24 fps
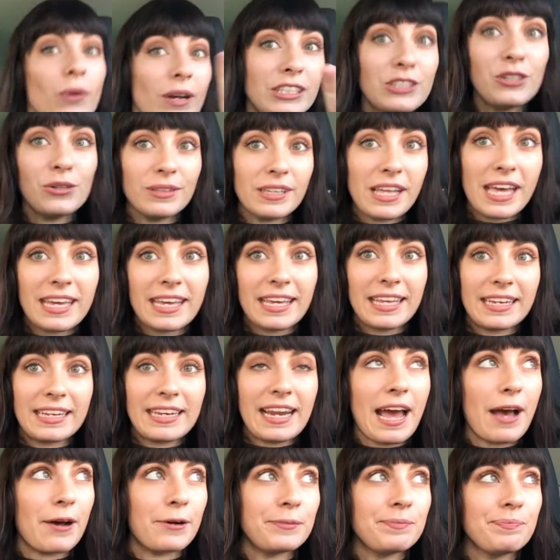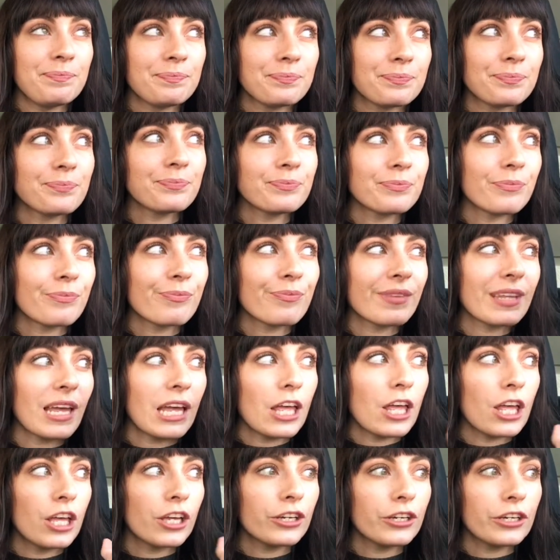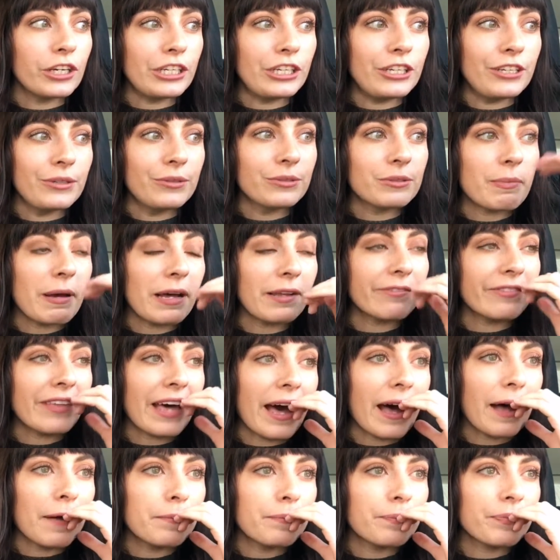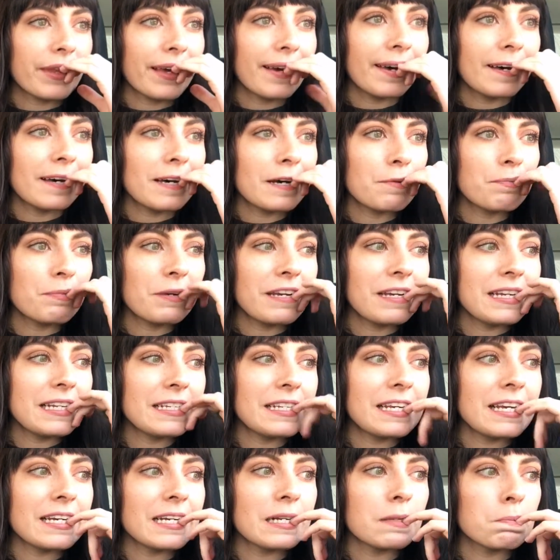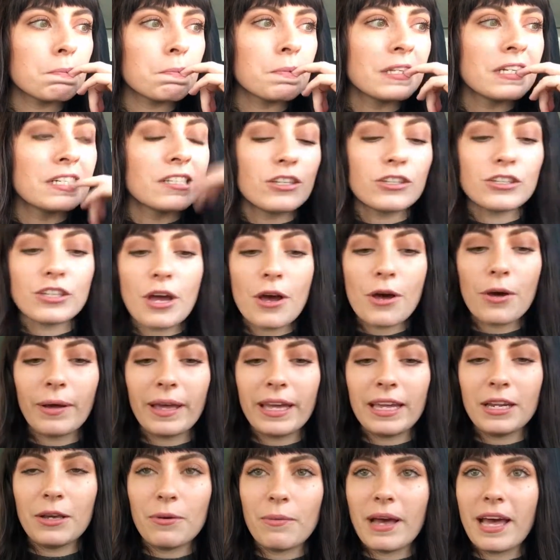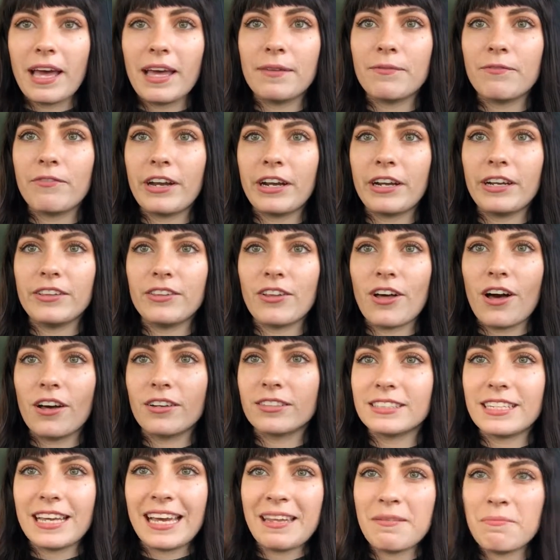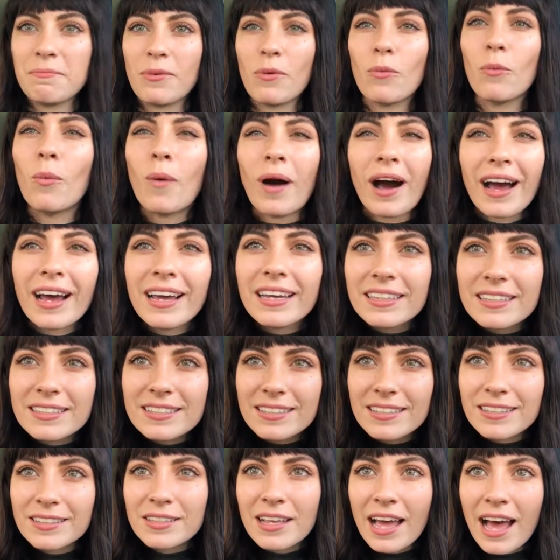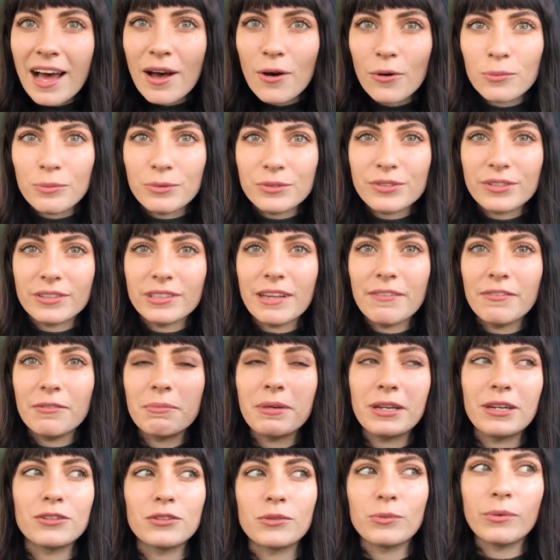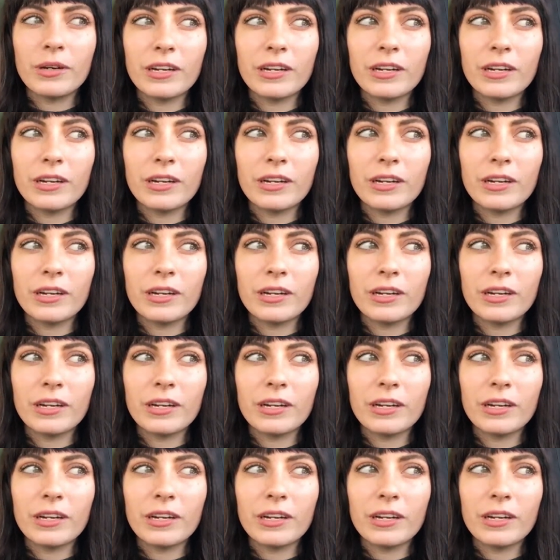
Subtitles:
I do like it now. Good news about that. And yeah. So anyway, very long. Why is this at almost 11 minutes?